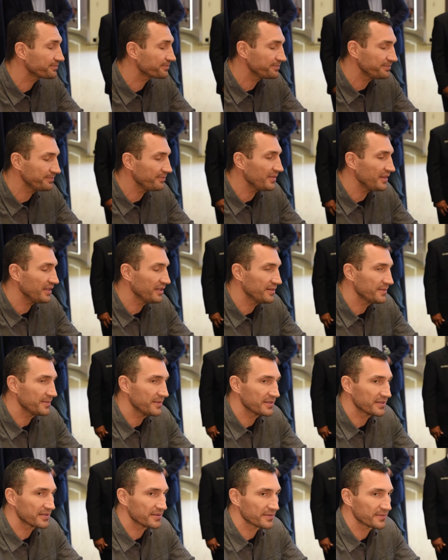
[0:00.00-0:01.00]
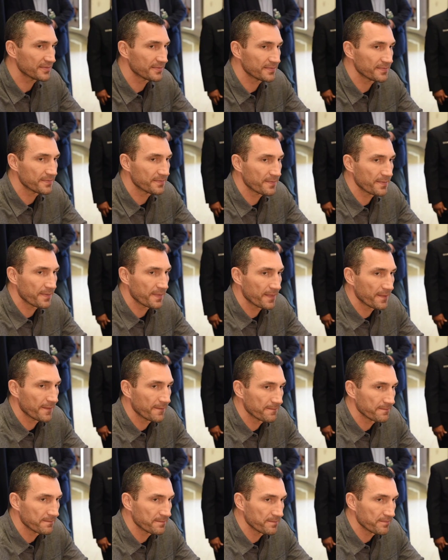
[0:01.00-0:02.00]
Does it bother you at all that you never got a
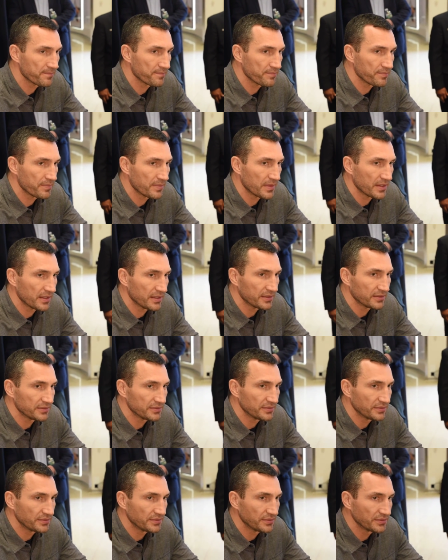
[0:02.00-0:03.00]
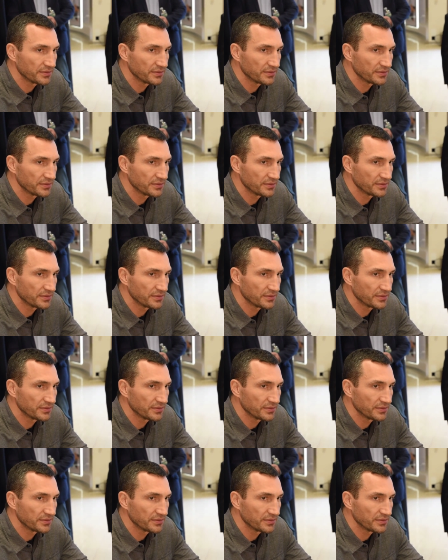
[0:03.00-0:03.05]
chance to get revenge on Fury?